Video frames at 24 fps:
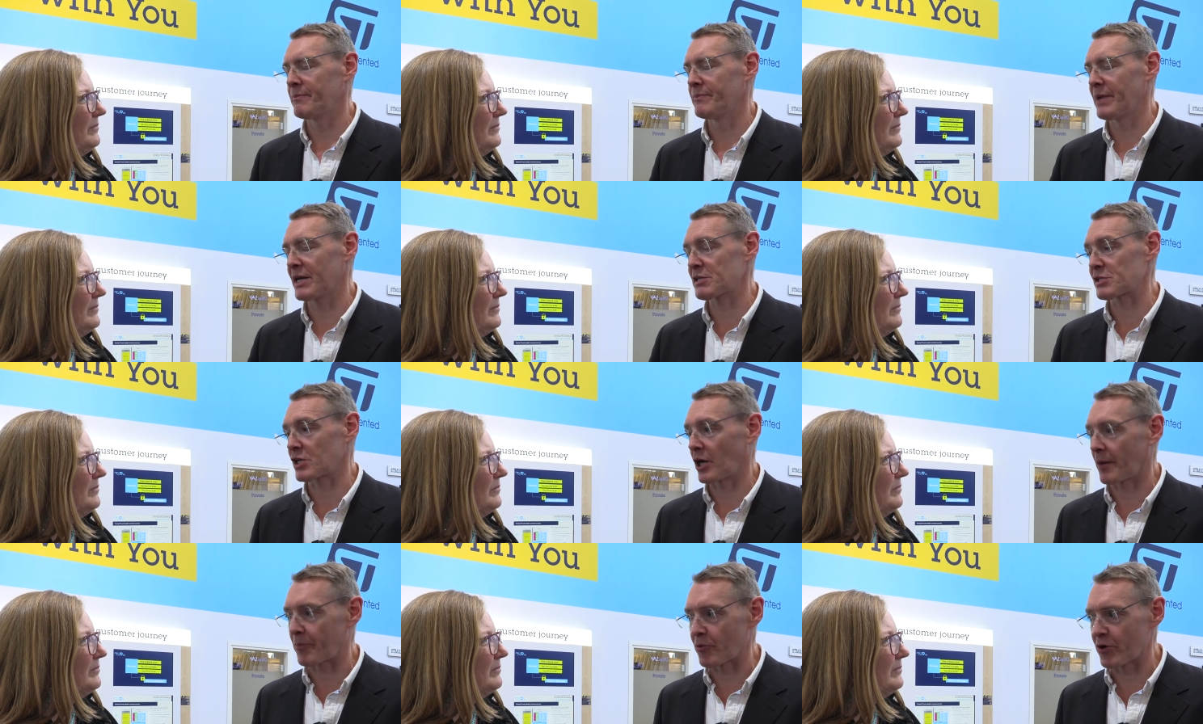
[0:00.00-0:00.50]

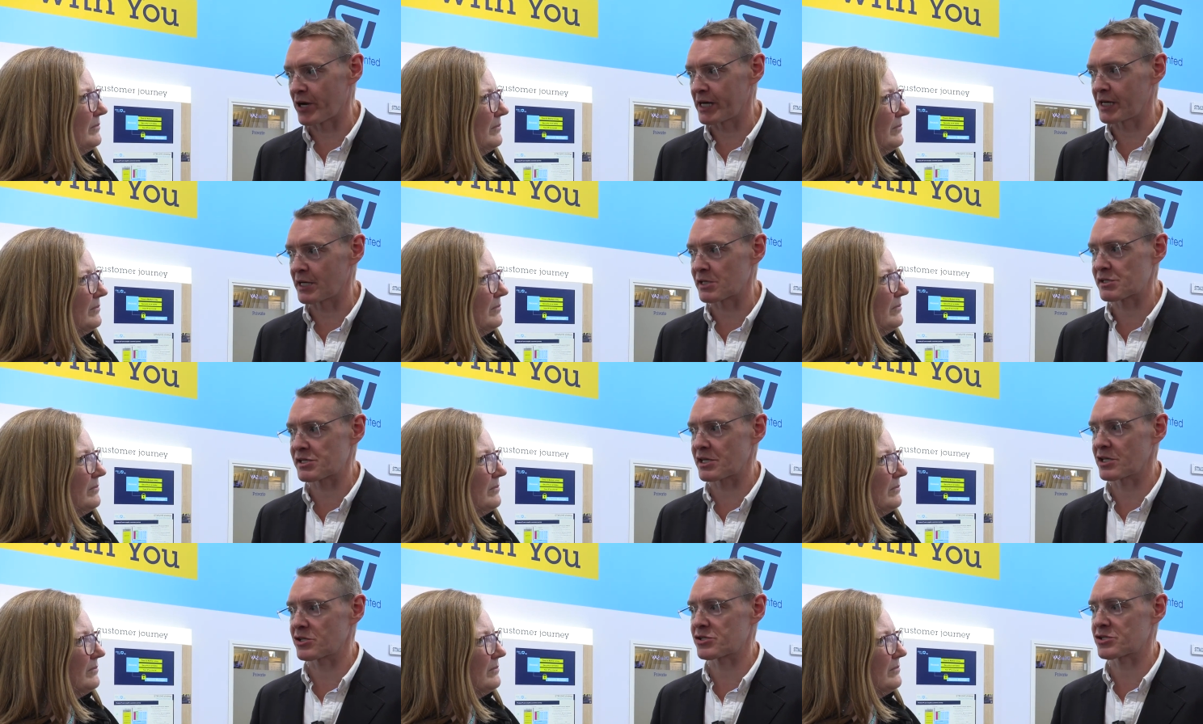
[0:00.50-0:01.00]
Speaker 1: basic operating
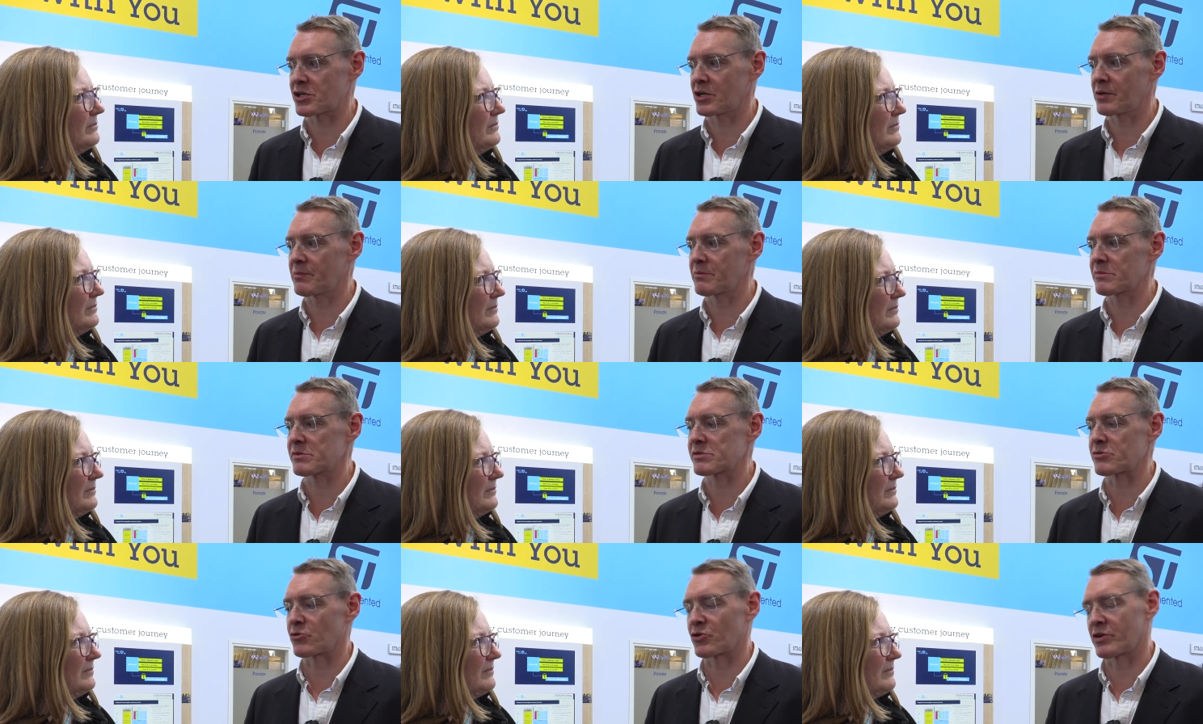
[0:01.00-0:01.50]

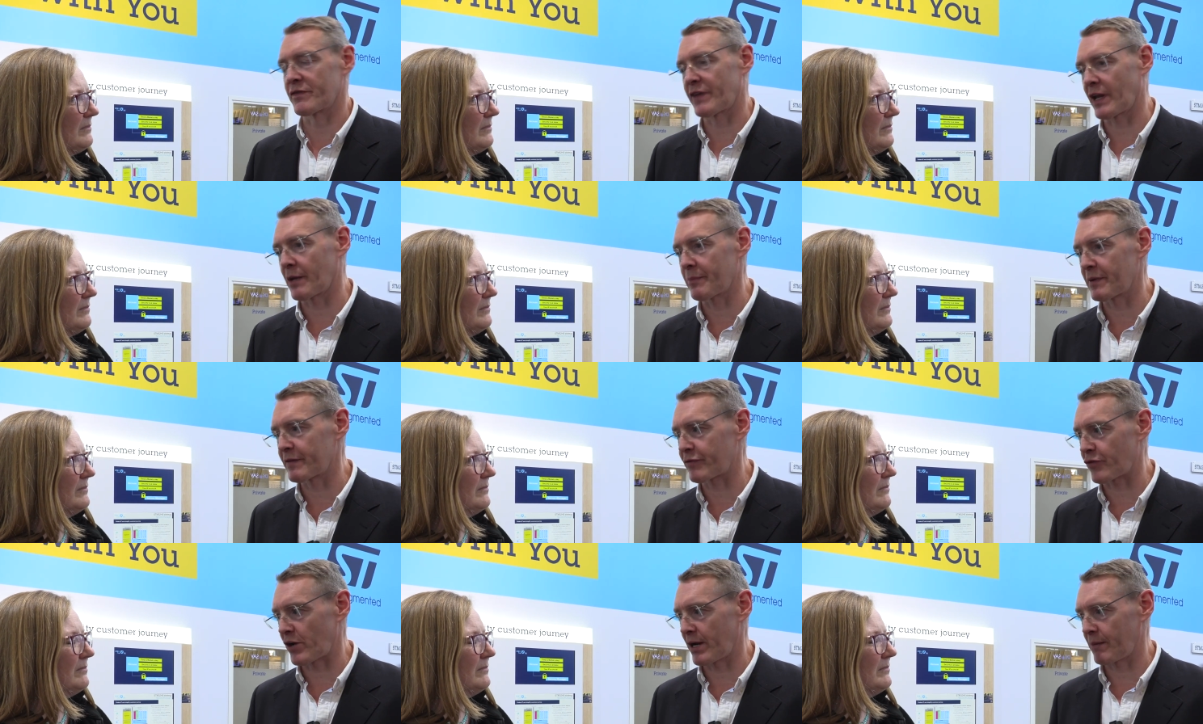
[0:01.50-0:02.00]
systems or
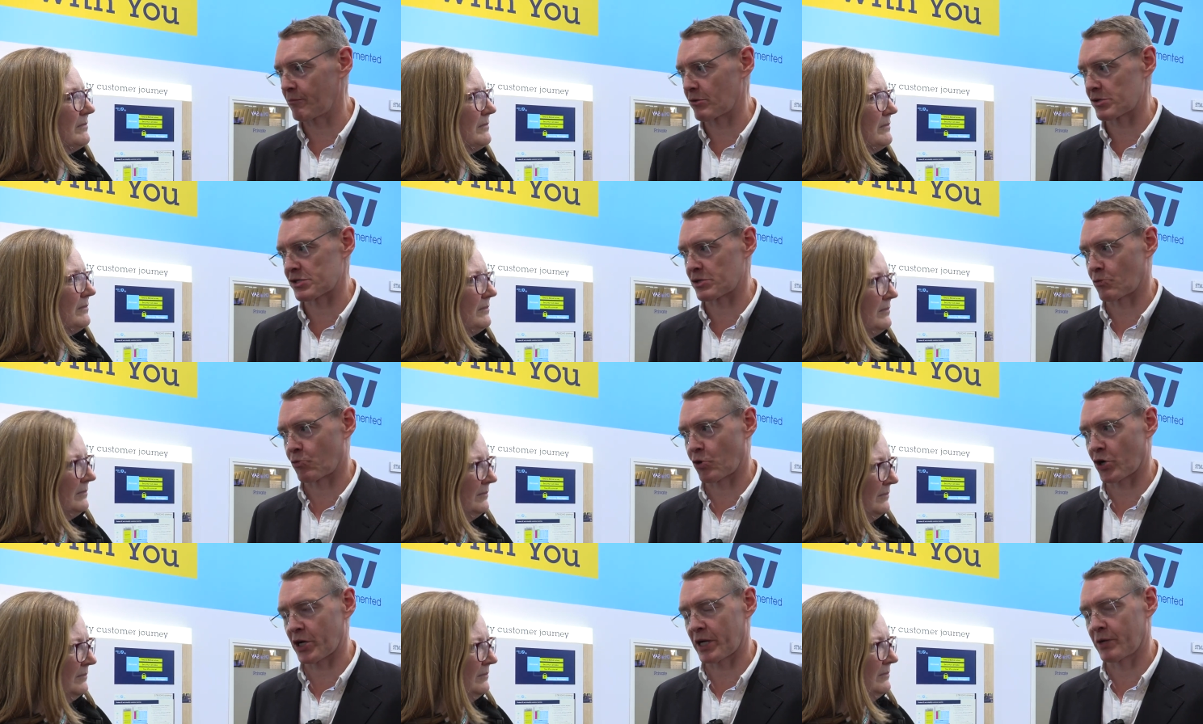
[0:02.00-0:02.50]
development frameworks
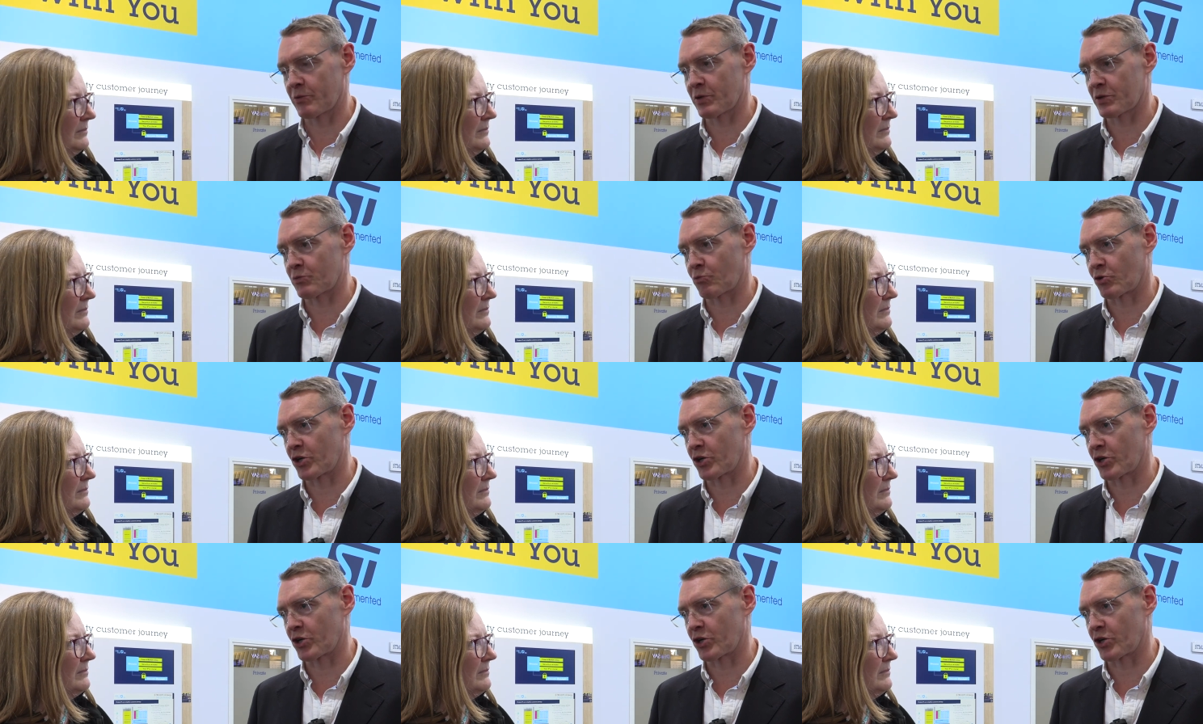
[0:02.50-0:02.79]
we're working with